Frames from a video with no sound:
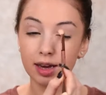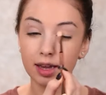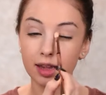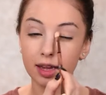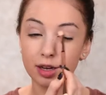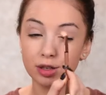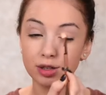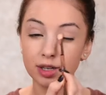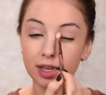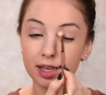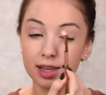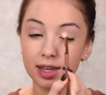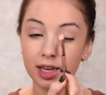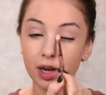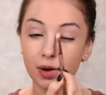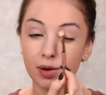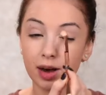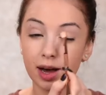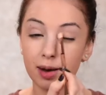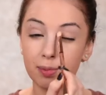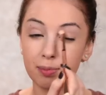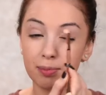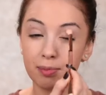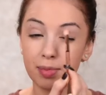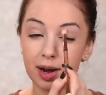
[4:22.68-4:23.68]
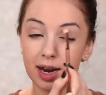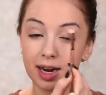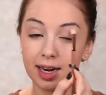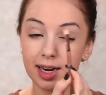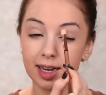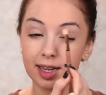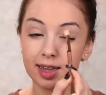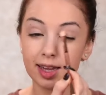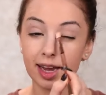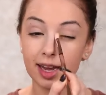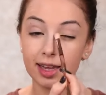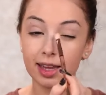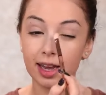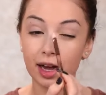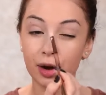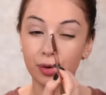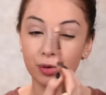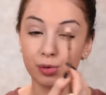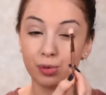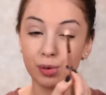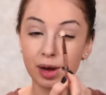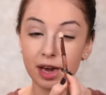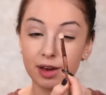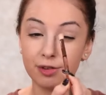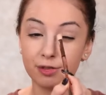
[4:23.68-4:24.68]
And as you can tell, I'm blending that
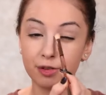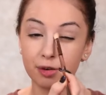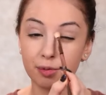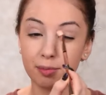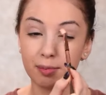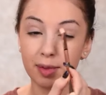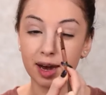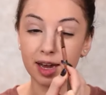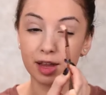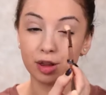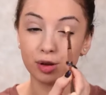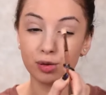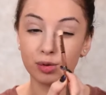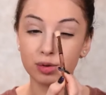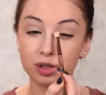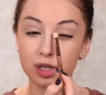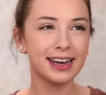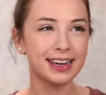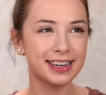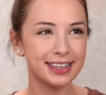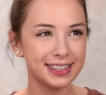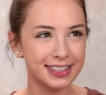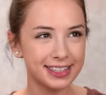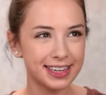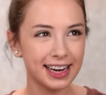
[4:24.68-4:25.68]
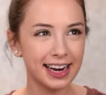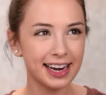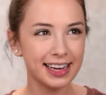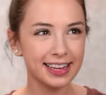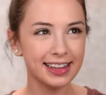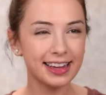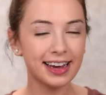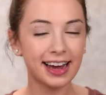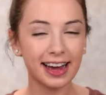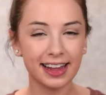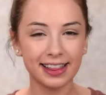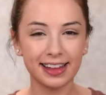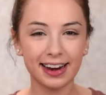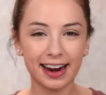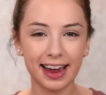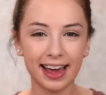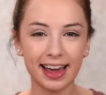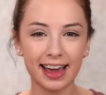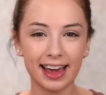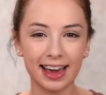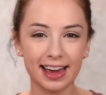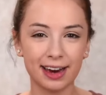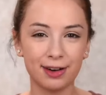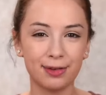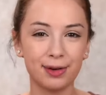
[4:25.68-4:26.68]
away from my nose. Concealing the under
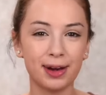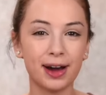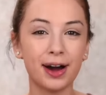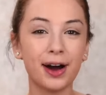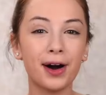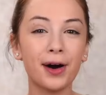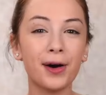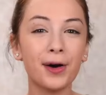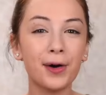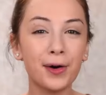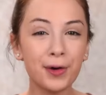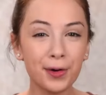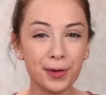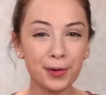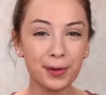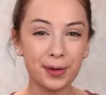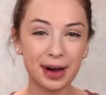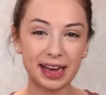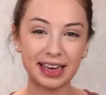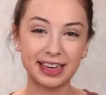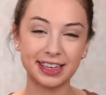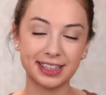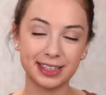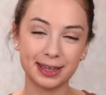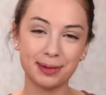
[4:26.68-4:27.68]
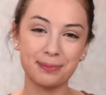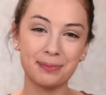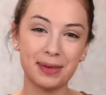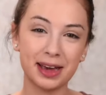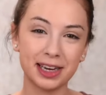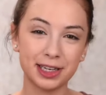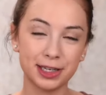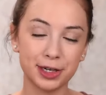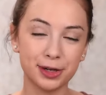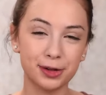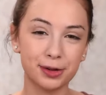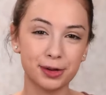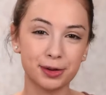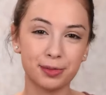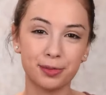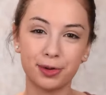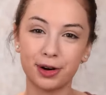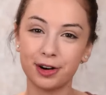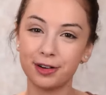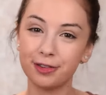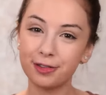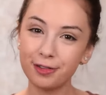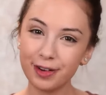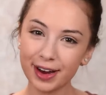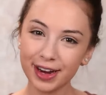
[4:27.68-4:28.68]
eye area always makes you look
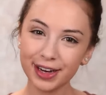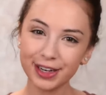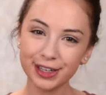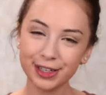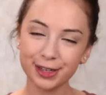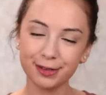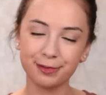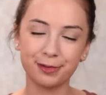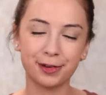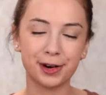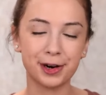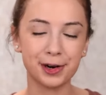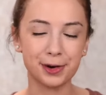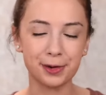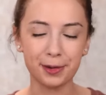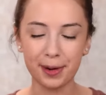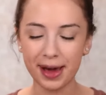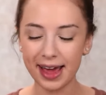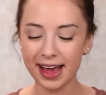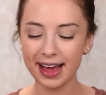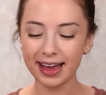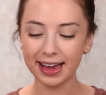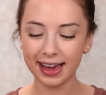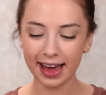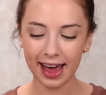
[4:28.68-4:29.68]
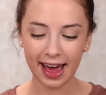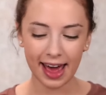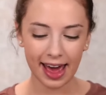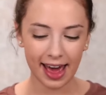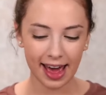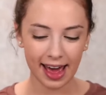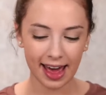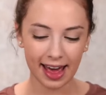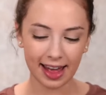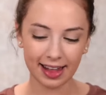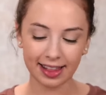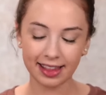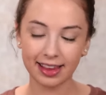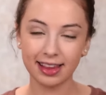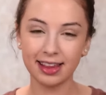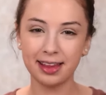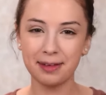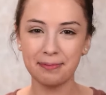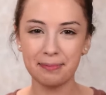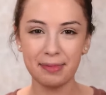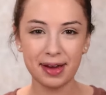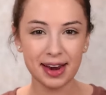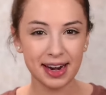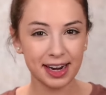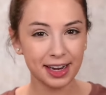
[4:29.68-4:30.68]
more fresh, more awake, and
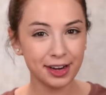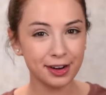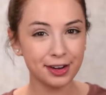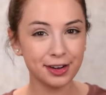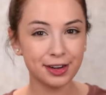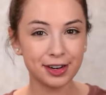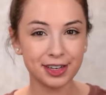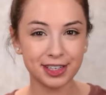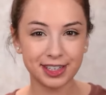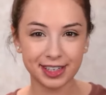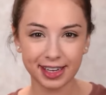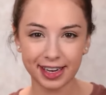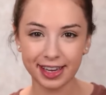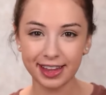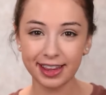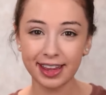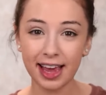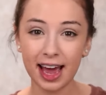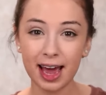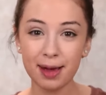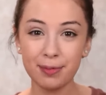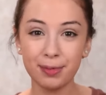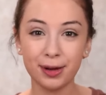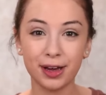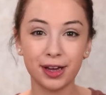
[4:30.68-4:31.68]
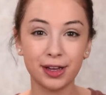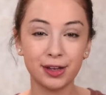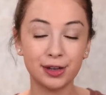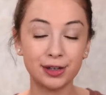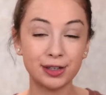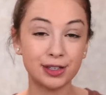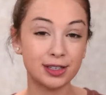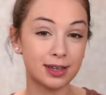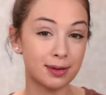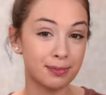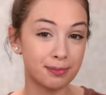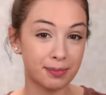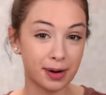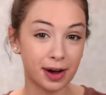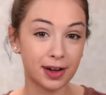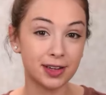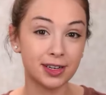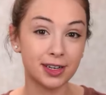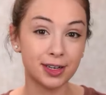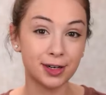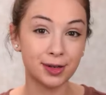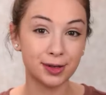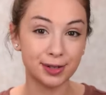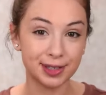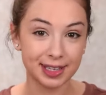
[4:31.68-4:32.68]
depending on your skin type, you can use some
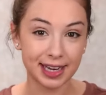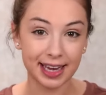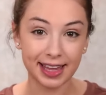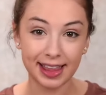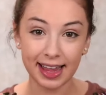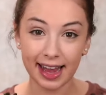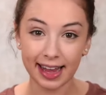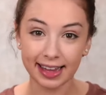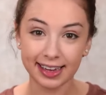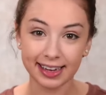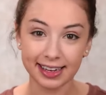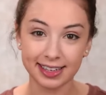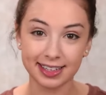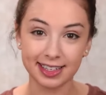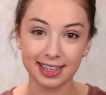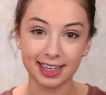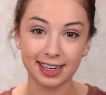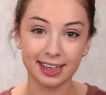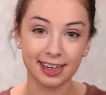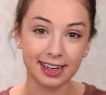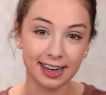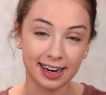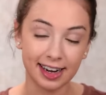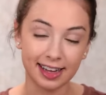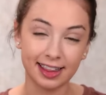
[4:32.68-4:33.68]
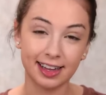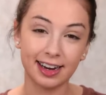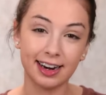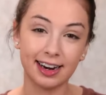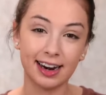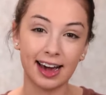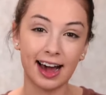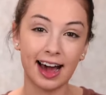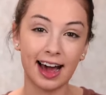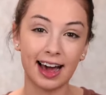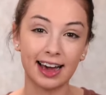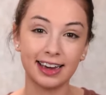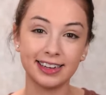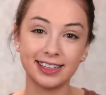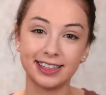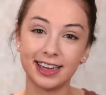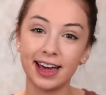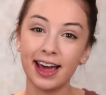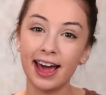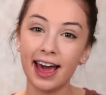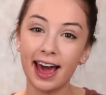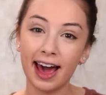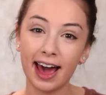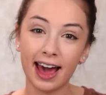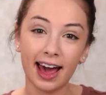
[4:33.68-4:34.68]
powder to set that concealer under the eyes.
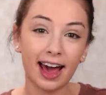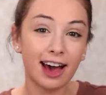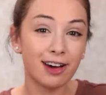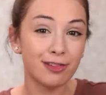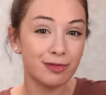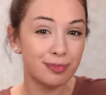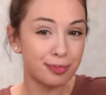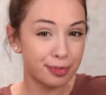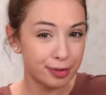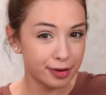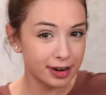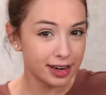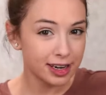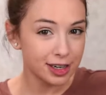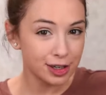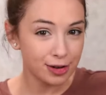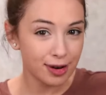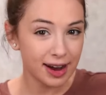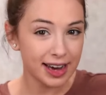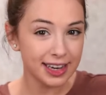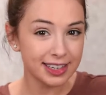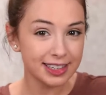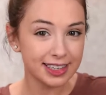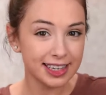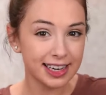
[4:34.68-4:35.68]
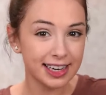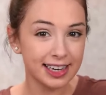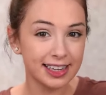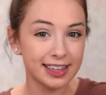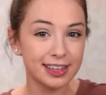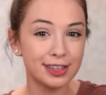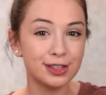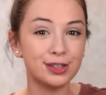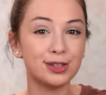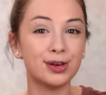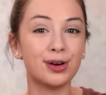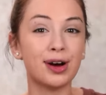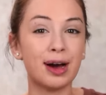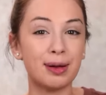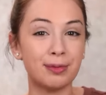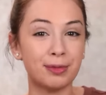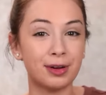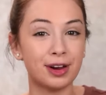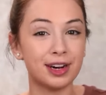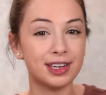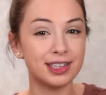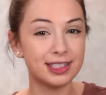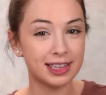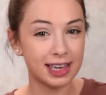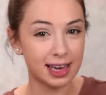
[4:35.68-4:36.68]
I have pretty dry skin, so I'm
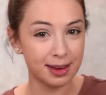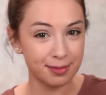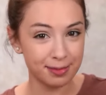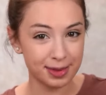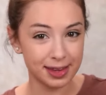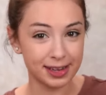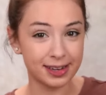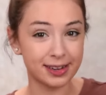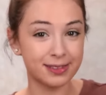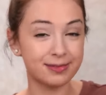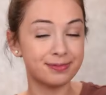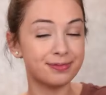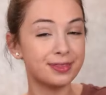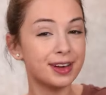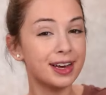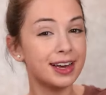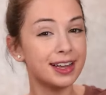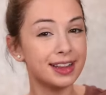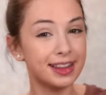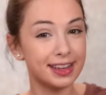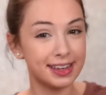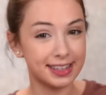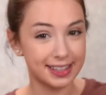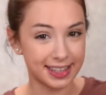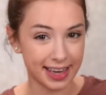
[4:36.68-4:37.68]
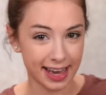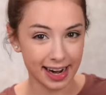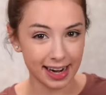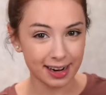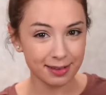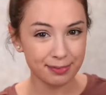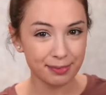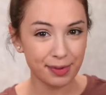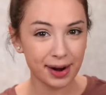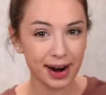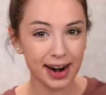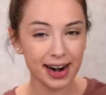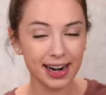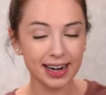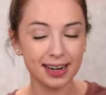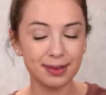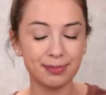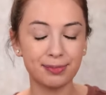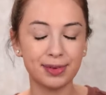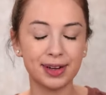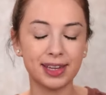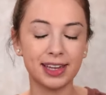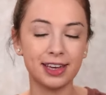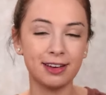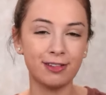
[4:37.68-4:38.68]
gonna skip the setting part,
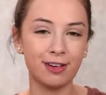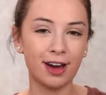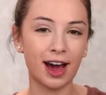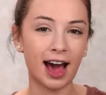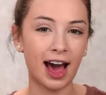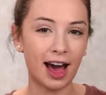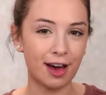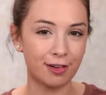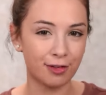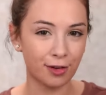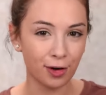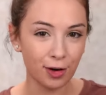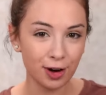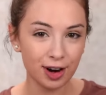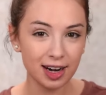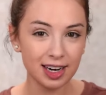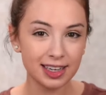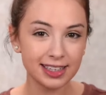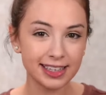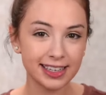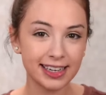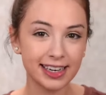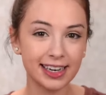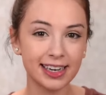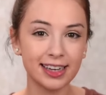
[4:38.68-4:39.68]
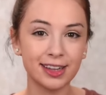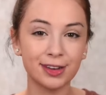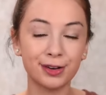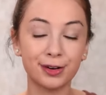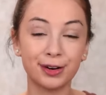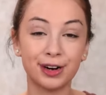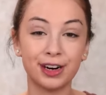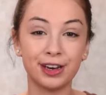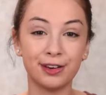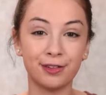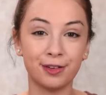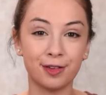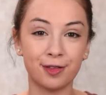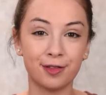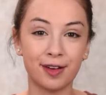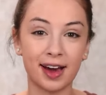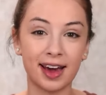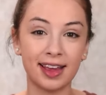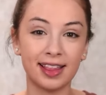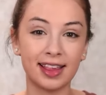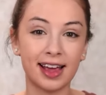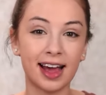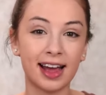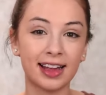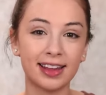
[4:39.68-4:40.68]
but if you have oily skin or if you
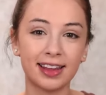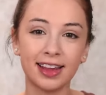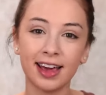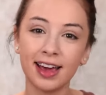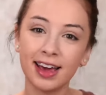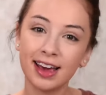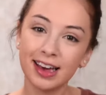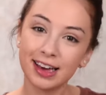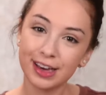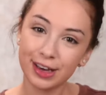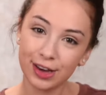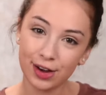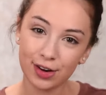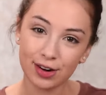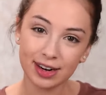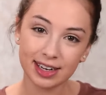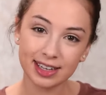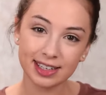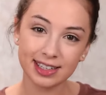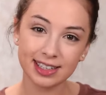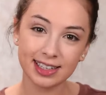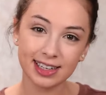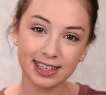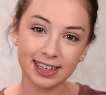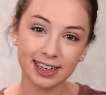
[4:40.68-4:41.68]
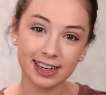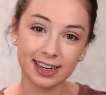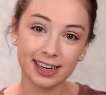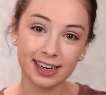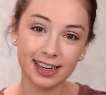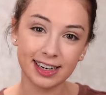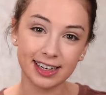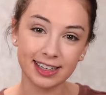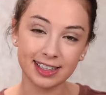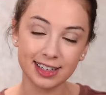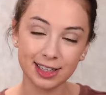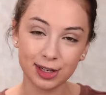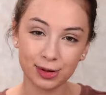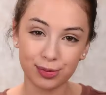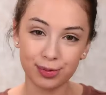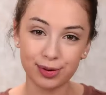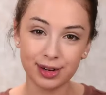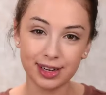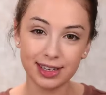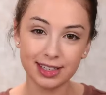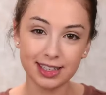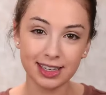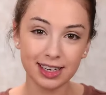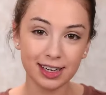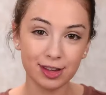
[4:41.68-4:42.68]
find that your concealer is
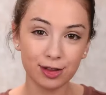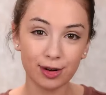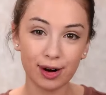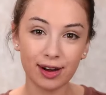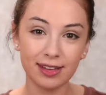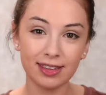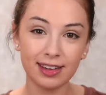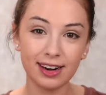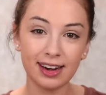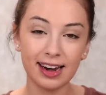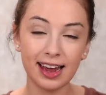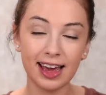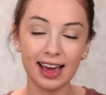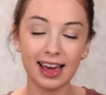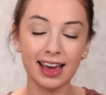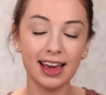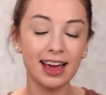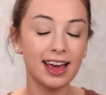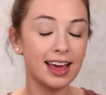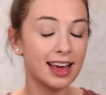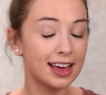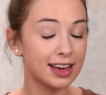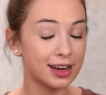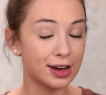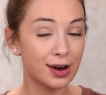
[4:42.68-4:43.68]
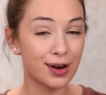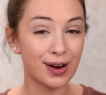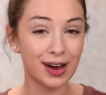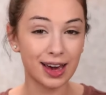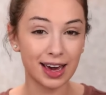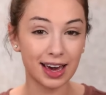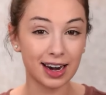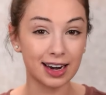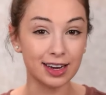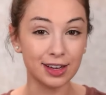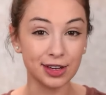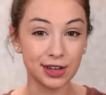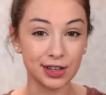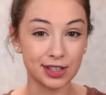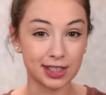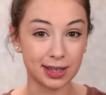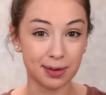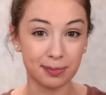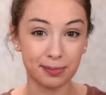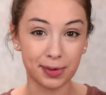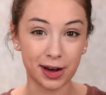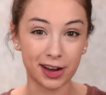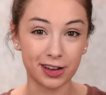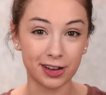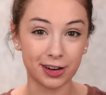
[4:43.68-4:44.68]
creasing throughout the day, go ahead and use
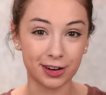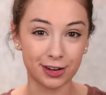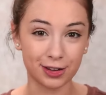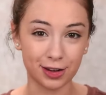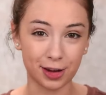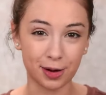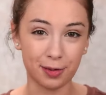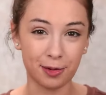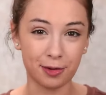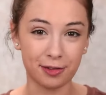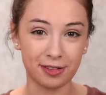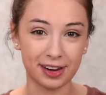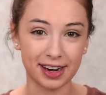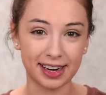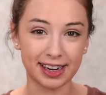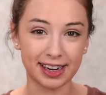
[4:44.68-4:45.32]
some powder on top of